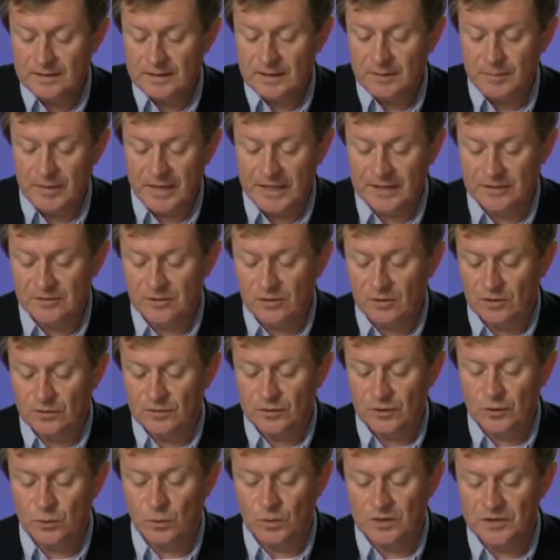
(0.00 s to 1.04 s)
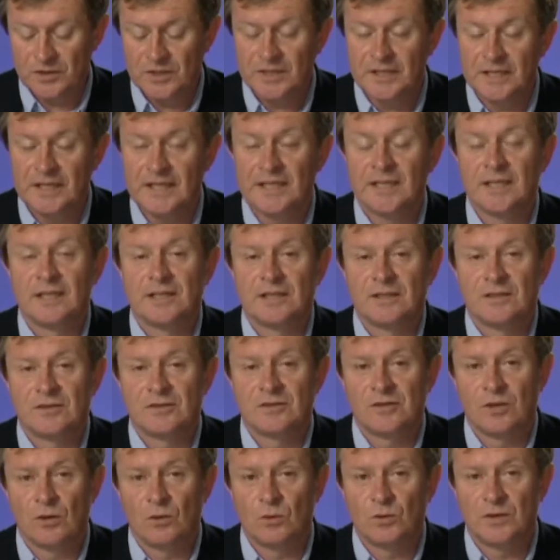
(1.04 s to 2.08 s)
depends on the quantity
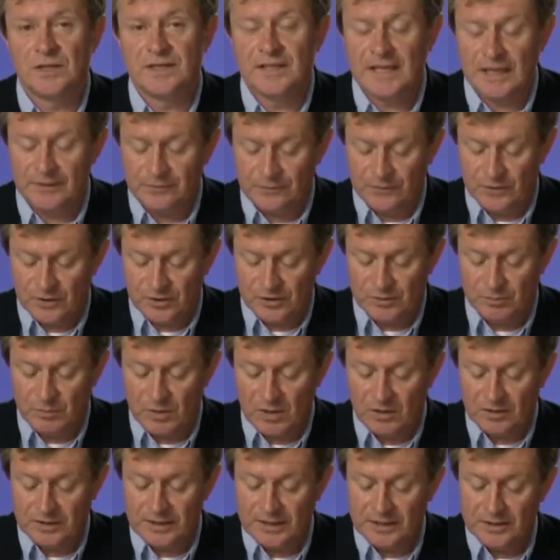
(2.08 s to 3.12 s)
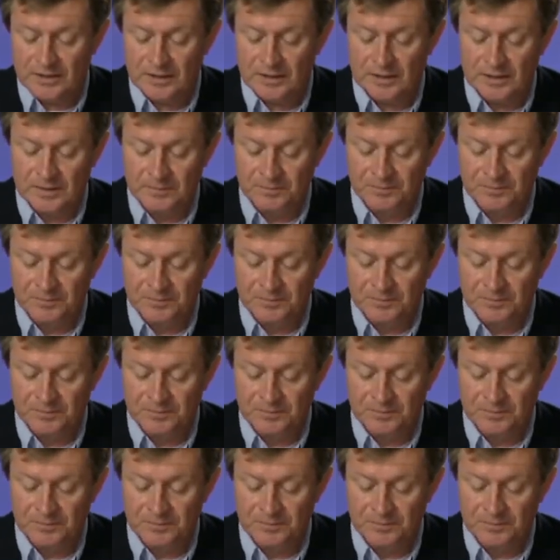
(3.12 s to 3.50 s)
sold in that first market,